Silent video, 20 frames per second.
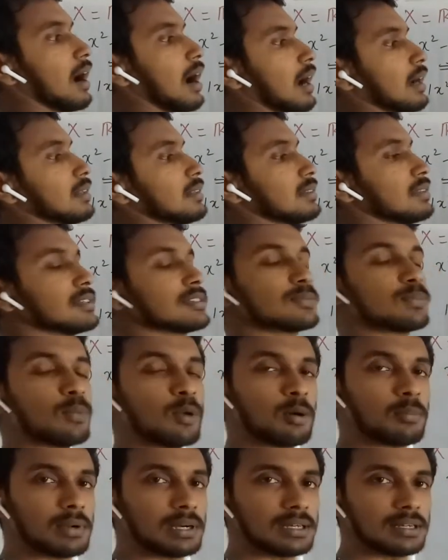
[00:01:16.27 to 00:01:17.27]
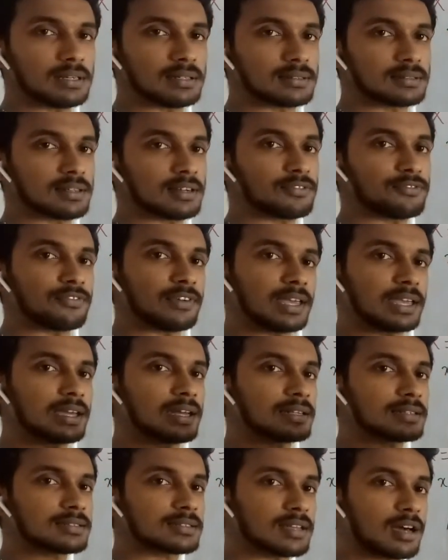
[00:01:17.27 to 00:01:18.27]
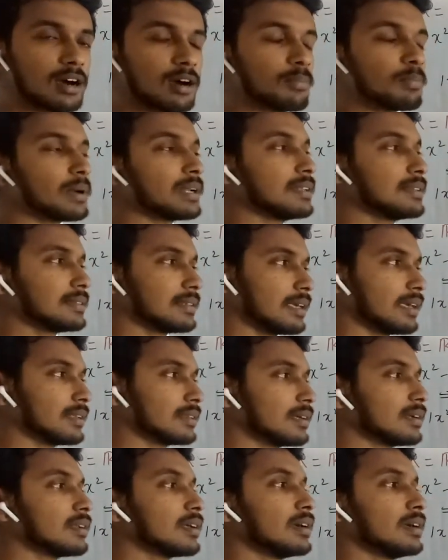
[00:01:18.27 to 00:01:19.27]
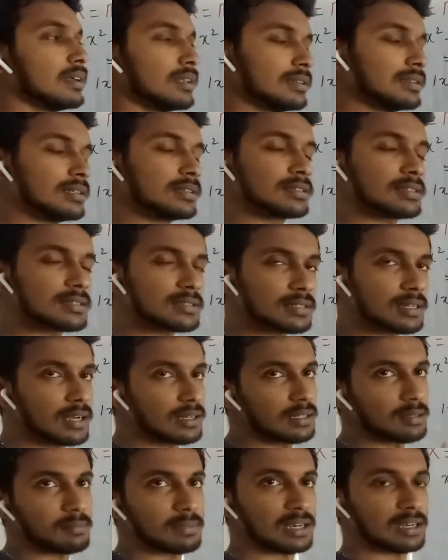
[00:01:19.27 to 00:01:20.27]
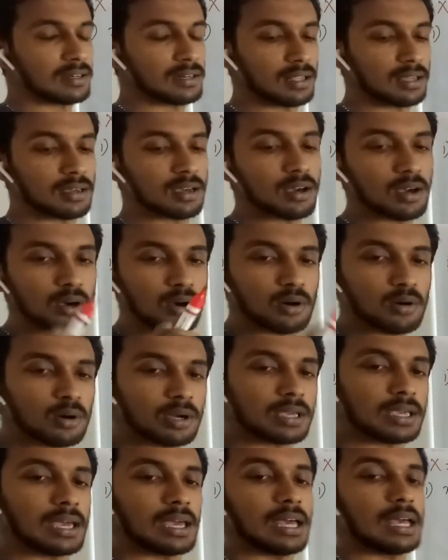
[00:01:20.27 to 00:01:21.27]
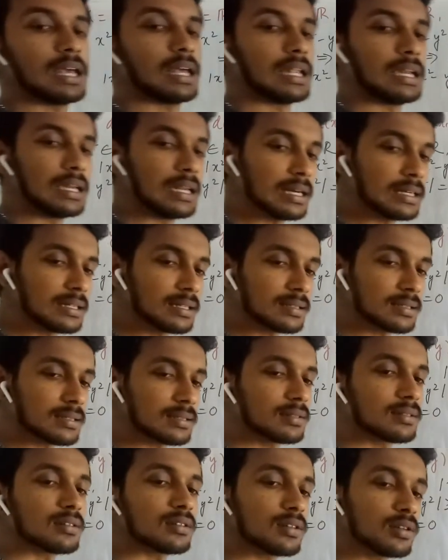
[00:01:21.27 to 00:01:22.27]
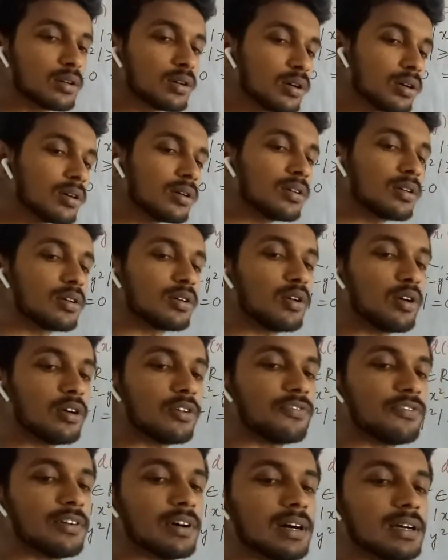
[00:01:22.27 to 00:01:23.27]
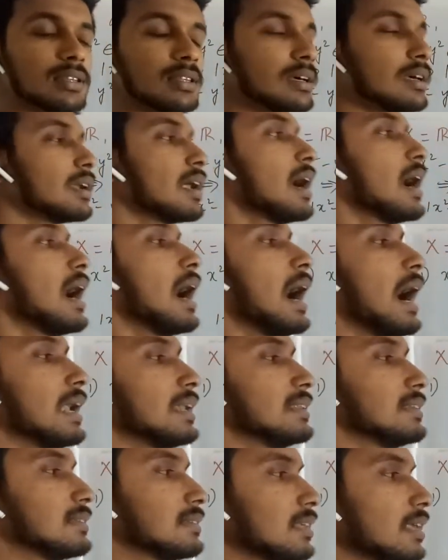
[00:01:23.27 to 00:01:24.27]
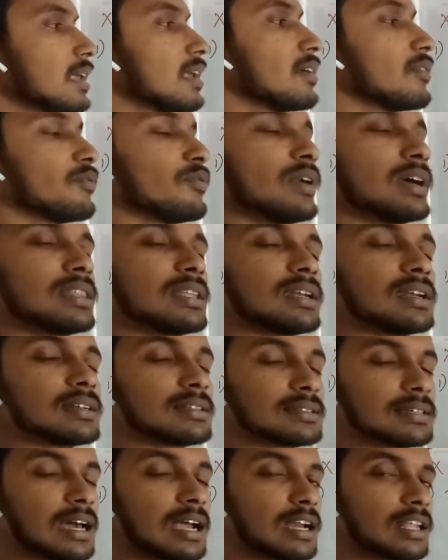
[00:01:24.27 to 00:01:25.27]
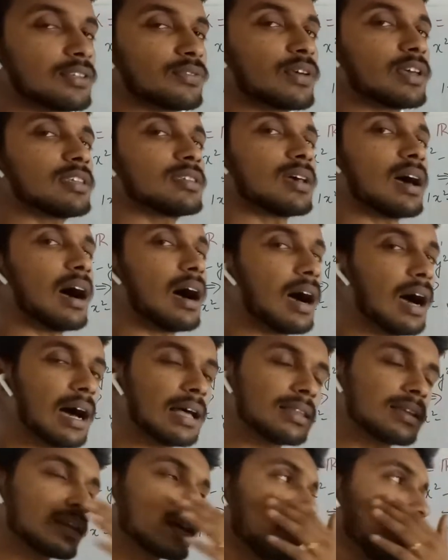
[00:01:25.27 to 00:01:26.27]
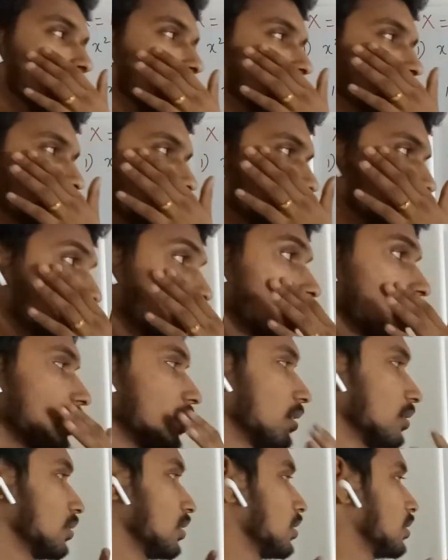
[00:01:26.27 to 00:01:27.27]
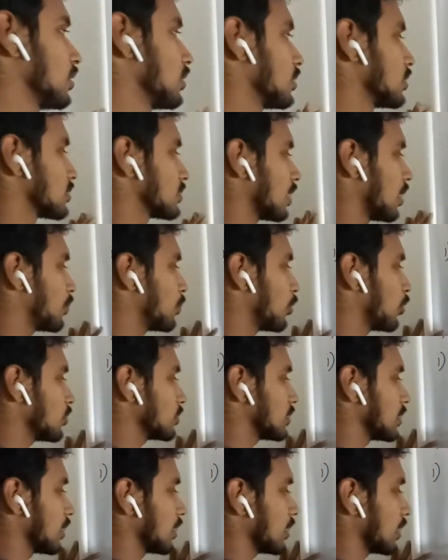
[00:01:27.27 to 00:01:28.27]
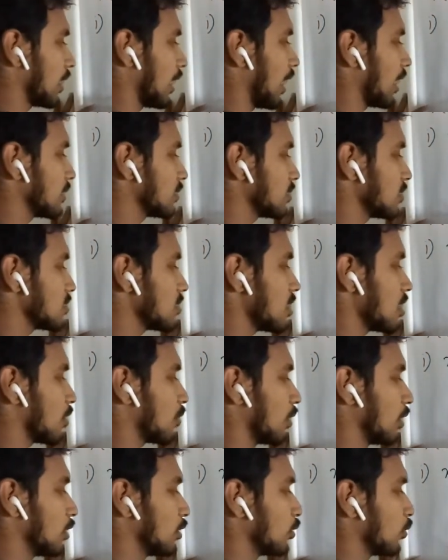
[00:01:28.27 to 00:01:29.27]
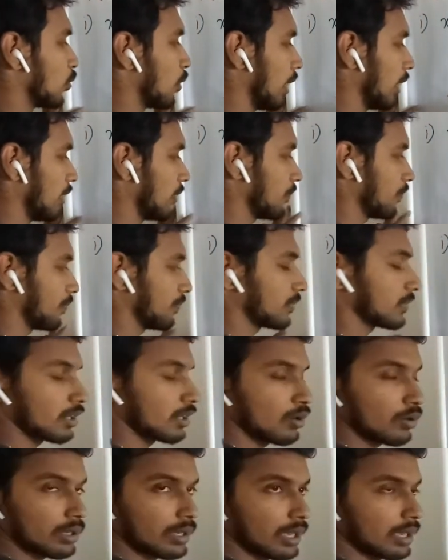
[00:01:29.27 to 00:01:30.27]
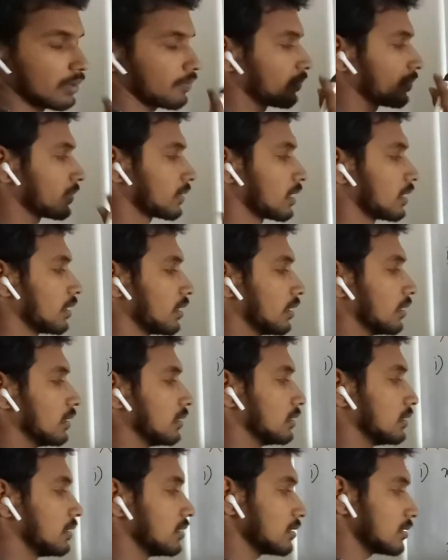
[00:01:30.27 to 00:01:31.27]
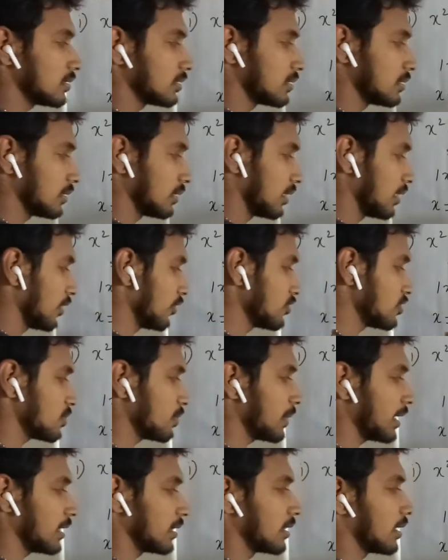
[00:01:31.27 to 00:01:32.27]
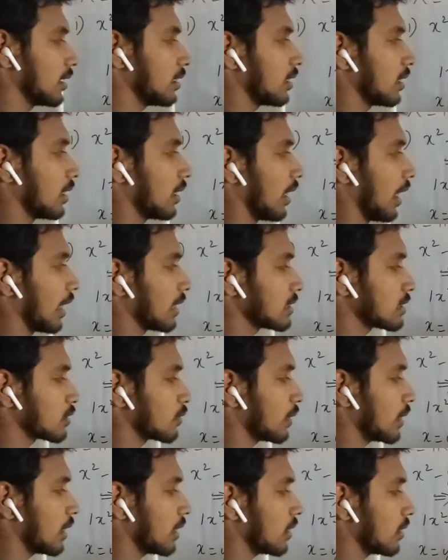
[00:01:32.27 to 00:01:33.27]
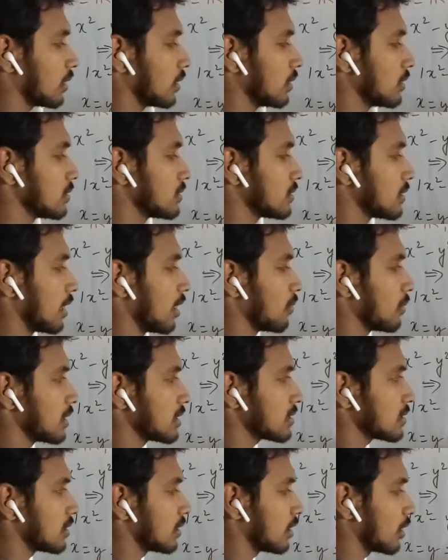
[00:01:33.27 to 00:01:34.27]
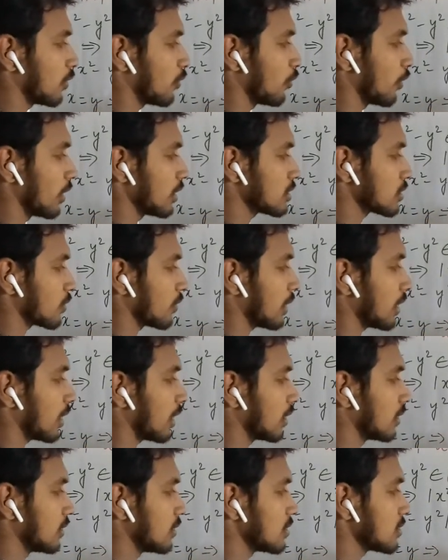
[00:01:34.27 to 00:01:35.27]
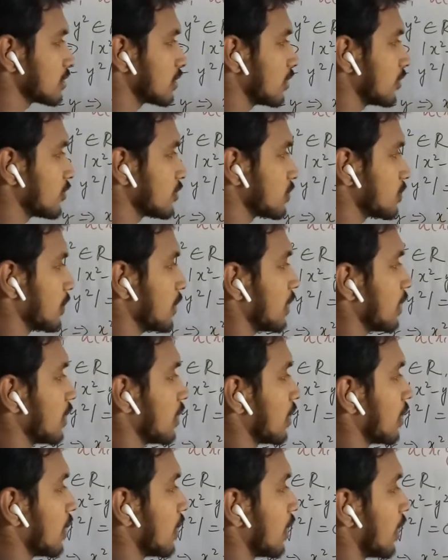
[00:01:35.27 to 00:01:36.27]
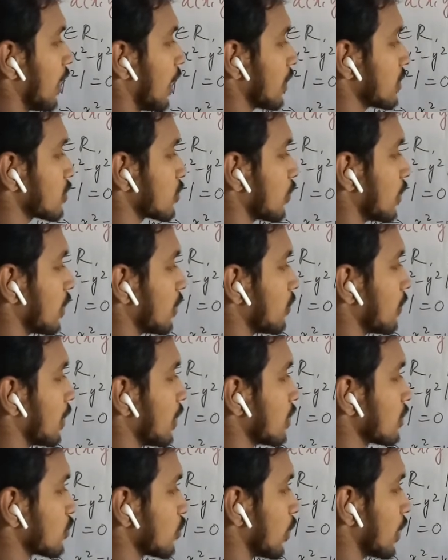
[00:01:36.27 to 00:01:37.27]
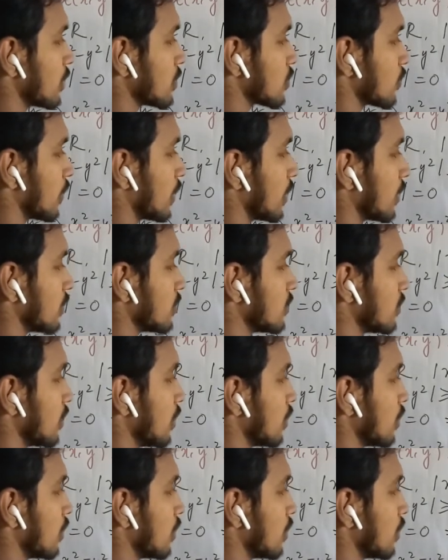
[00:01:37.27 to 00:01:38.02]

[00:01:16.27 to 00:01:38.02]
at this moment itself we can stop and say that this is not a metric. Okay, let us go further and see whether it satisfies other conditions or not. Supposing x is equal to y, okay, this gives me that x square is same as that of y square, and this gives me x square minus y square is